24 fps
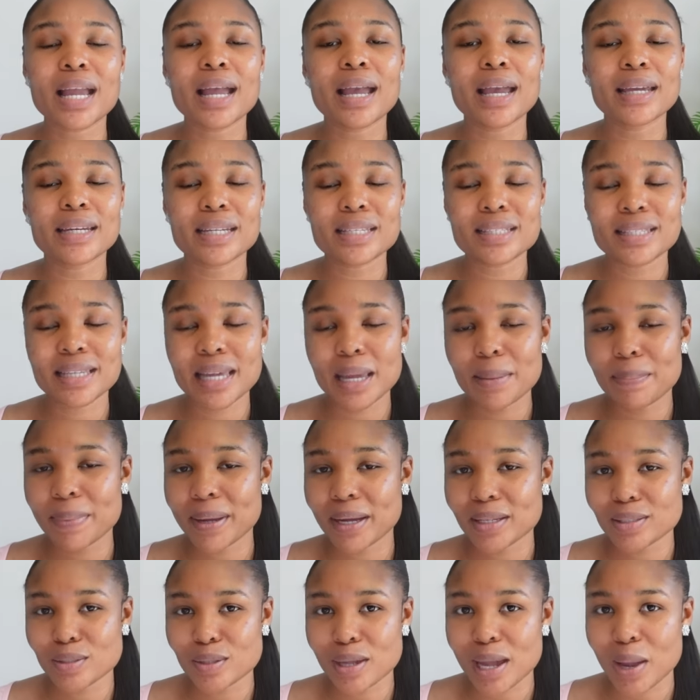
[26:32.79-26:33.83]
I need to get
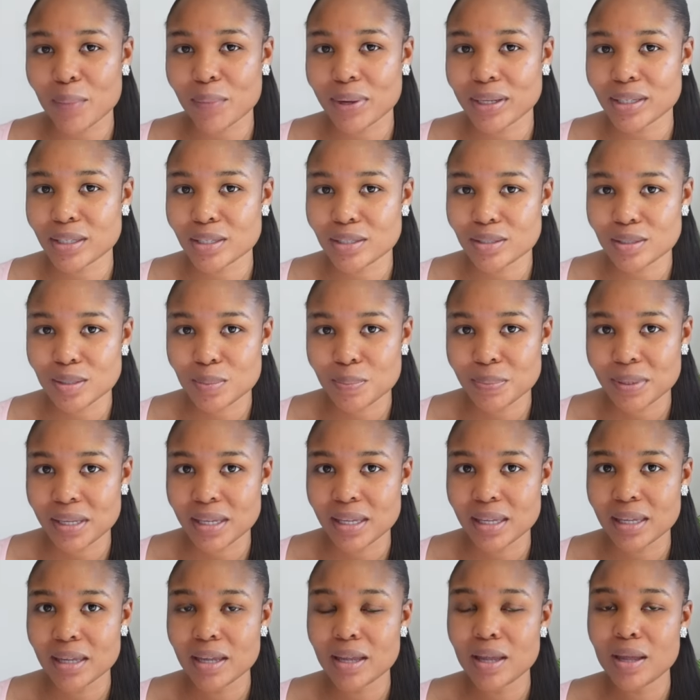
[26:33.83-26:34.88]
back to how I used to
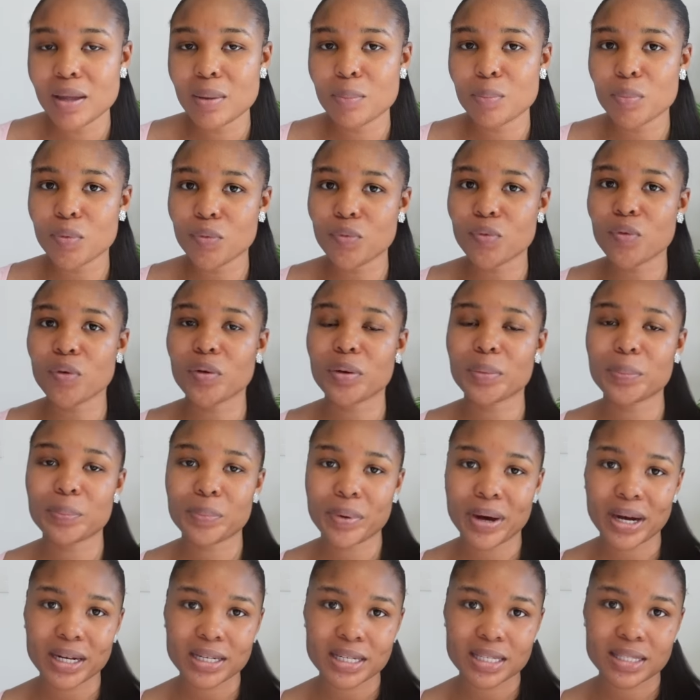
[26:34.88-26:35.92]
be before
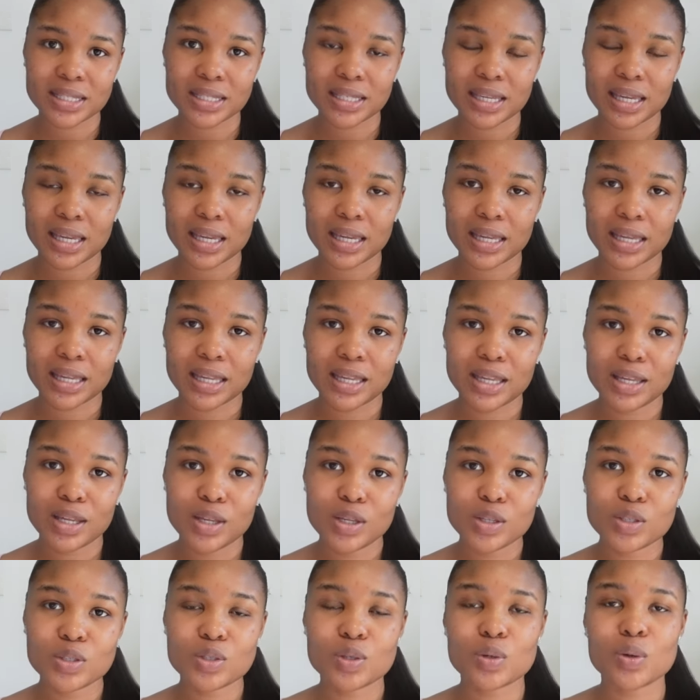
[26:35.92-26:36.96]
pregnancy.
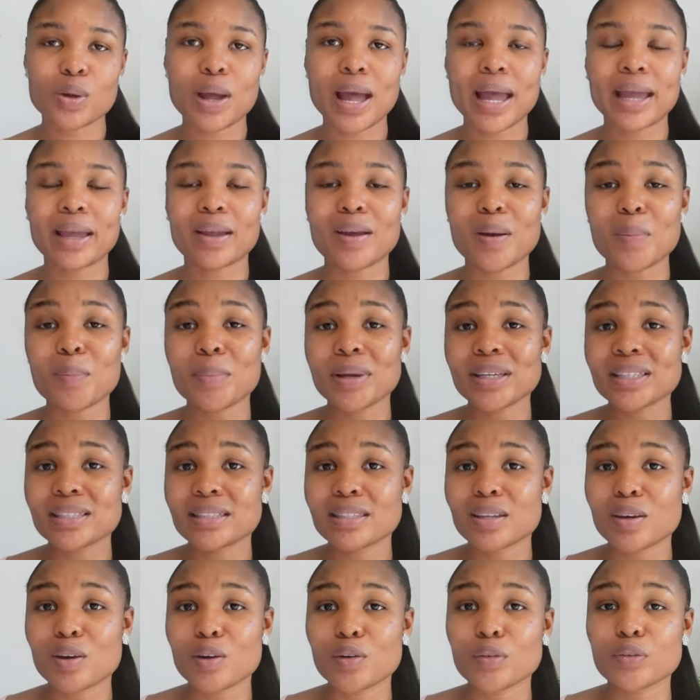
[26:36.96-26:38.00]
So I got
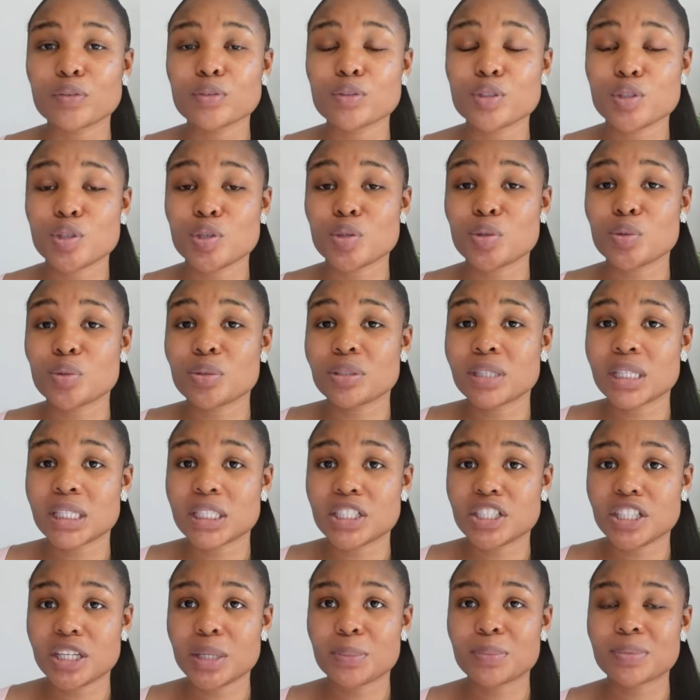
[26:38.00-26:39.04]
myself to the
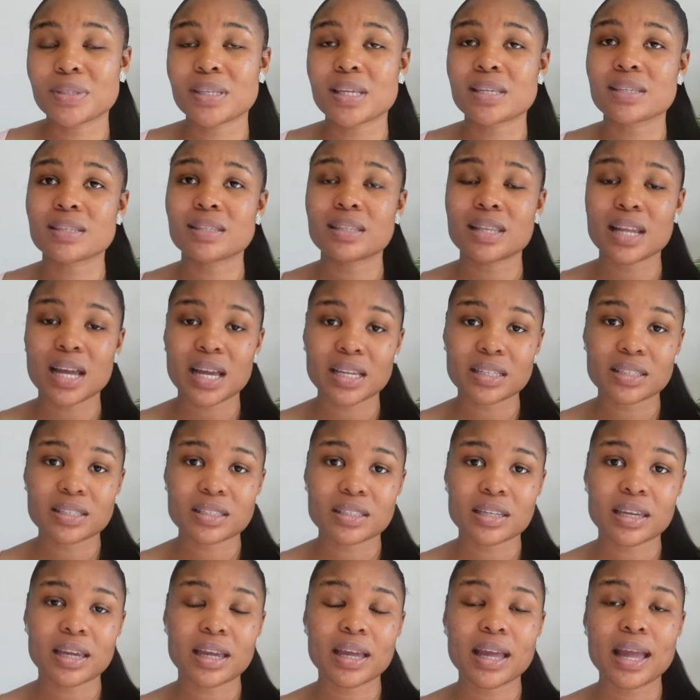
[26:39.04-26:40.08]
gym since
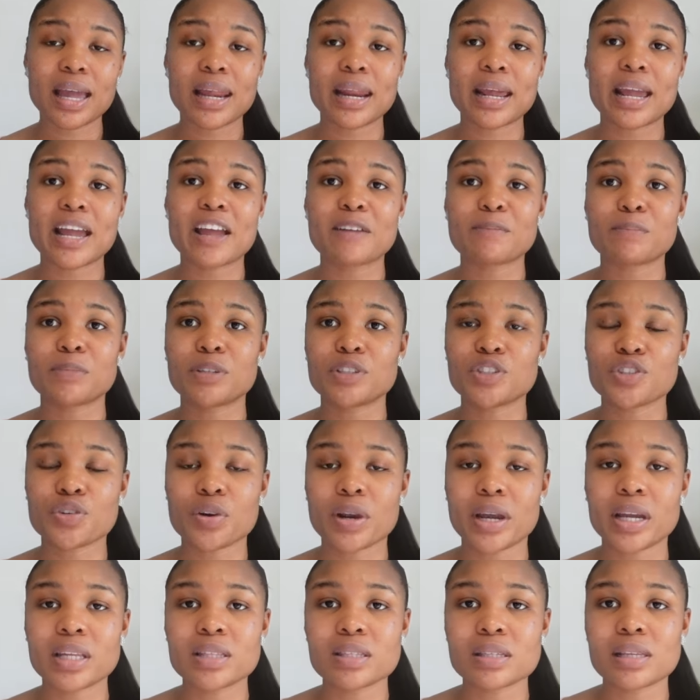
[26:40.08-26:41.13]
last year, and I have been
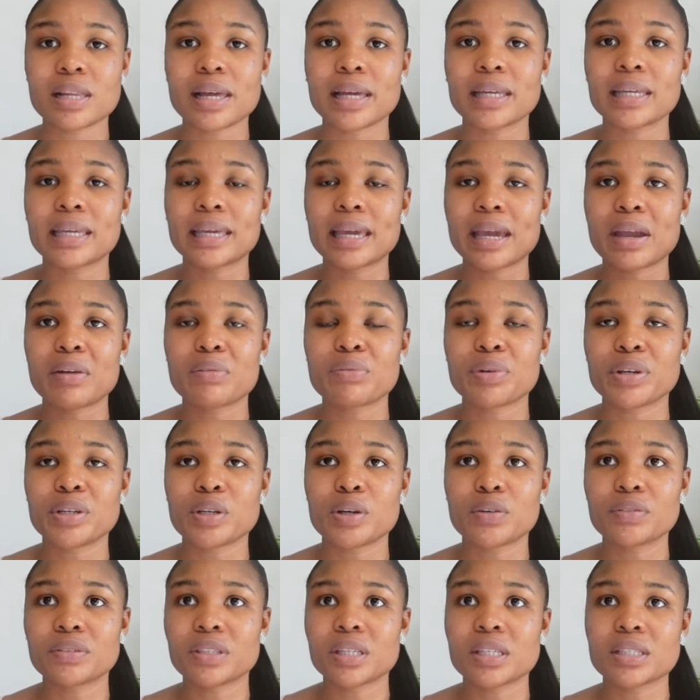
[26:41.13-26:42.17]
trying to like get rid
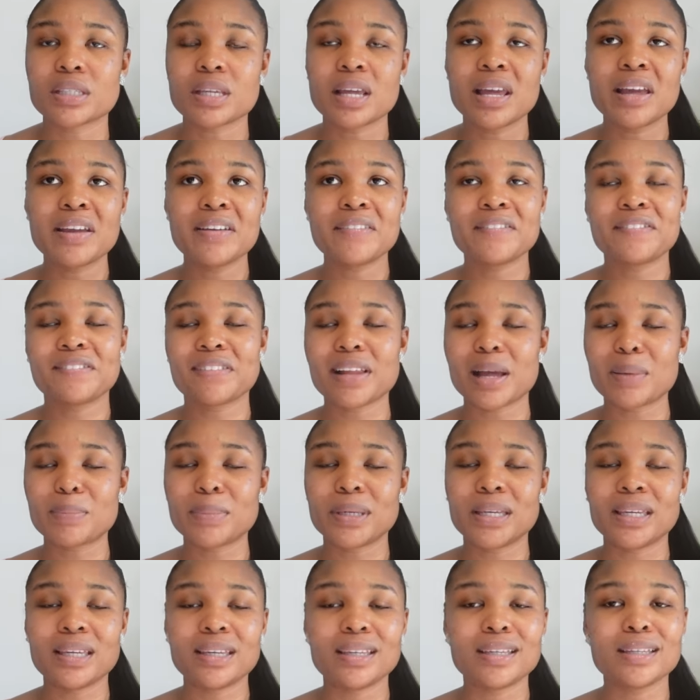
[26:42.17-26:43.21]
of this
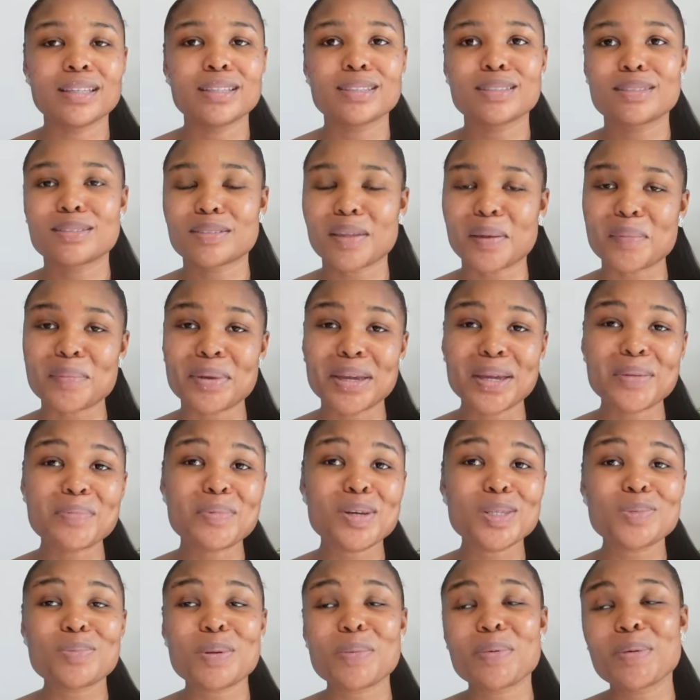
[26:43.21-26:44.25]
flabby stomach.
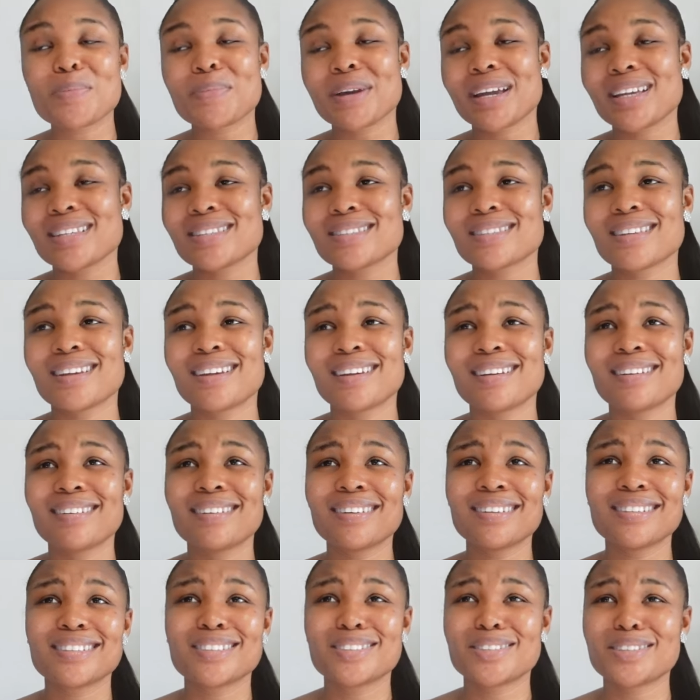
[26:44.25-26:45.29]
Most people might say,
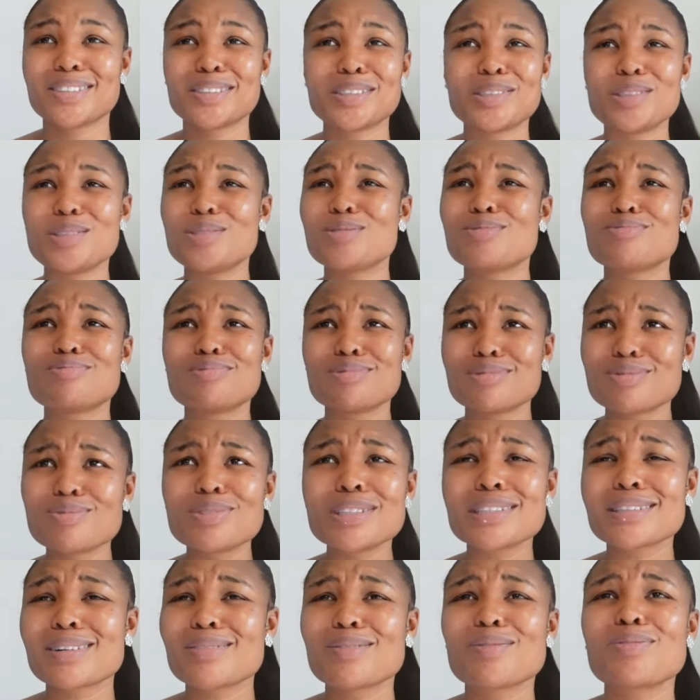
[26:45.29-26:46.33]
oh Judy, you
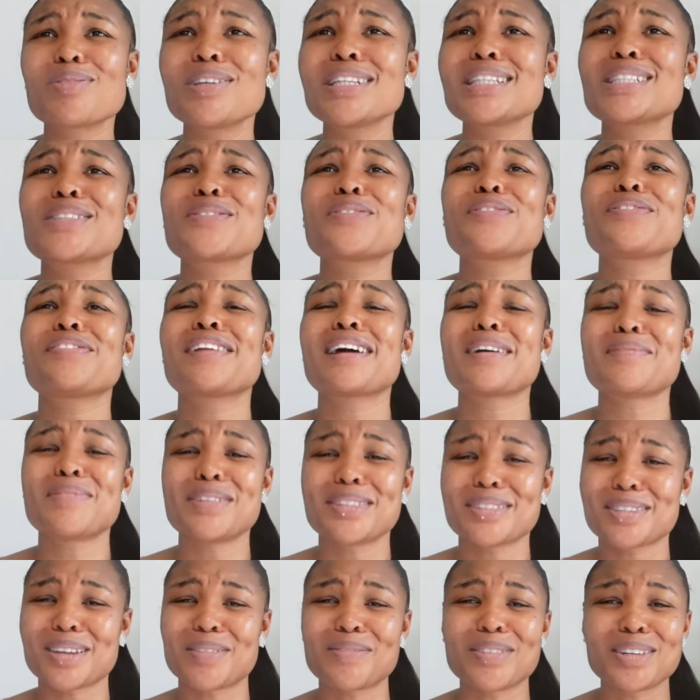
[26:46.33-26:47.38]
which which flabby
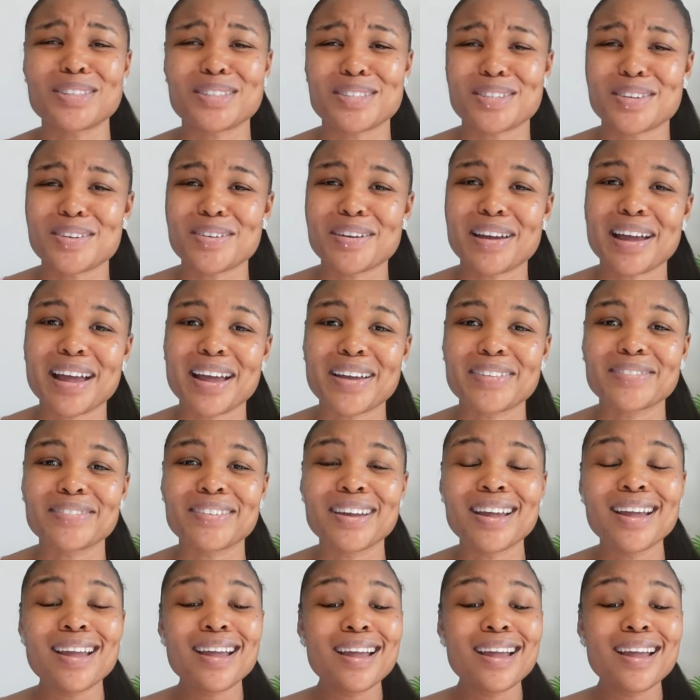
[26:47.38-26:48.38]
tummy do you have?